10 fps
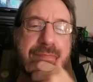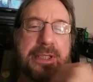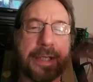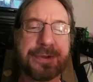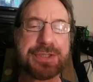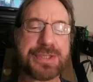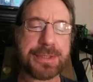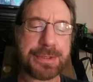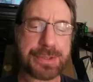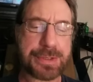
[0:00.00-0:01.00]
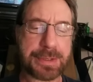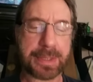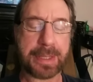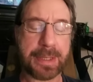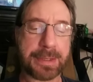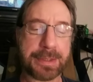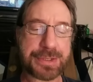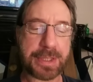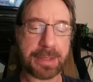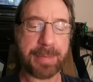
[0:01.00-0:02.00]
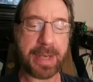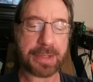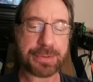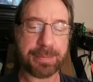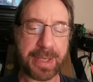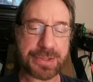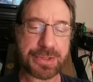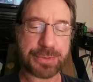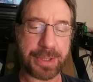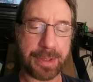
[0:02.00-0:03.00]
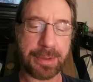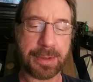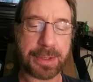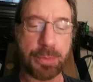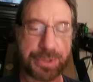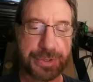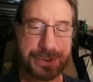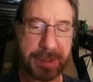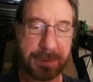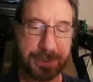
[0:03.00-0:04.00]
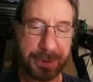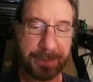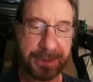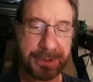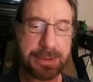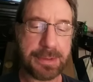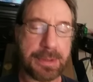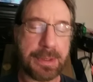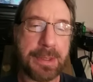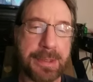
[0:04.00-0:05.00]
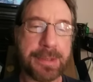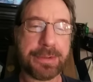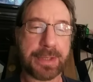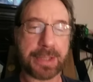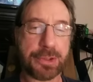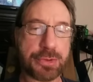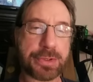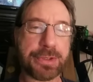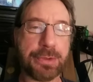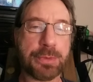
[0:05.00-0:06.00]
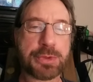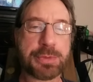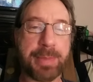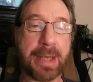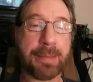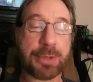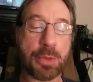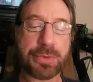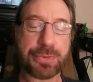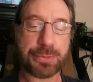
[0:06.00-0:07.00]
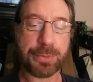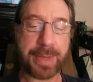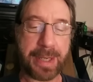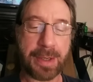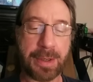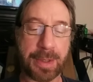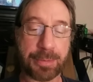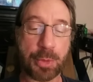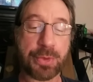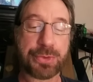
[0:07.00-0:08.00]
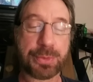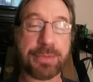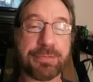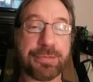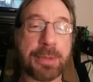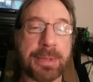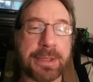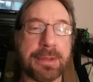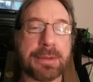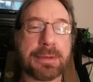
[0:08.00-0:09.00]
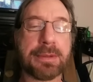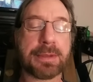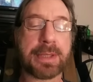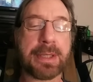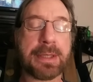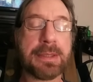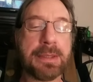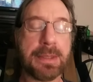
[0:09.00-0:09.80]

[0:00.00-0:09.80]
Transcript: Now, this is, again, it's getting back to Maslow's hierarchy, which is that pyramid that I usually use, but I'm going through it verbally, okay?